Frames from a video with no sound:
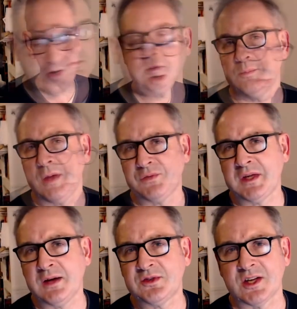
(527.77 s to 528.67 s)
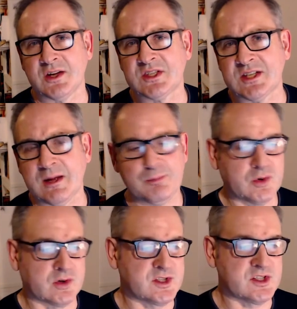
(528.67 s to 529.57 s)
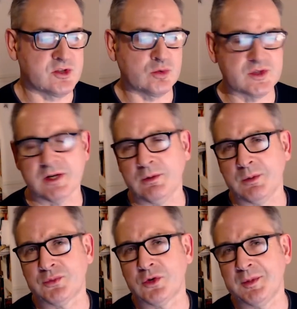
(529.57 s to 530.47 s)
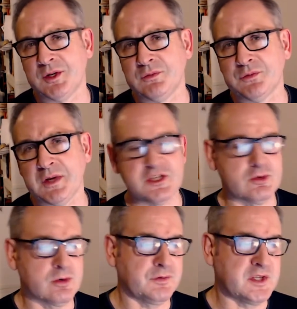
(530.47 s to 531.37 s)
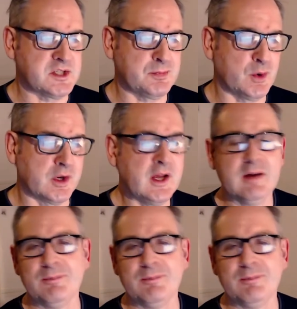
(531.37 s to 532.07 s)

The mafioso subplot is also a prominent feature of this book,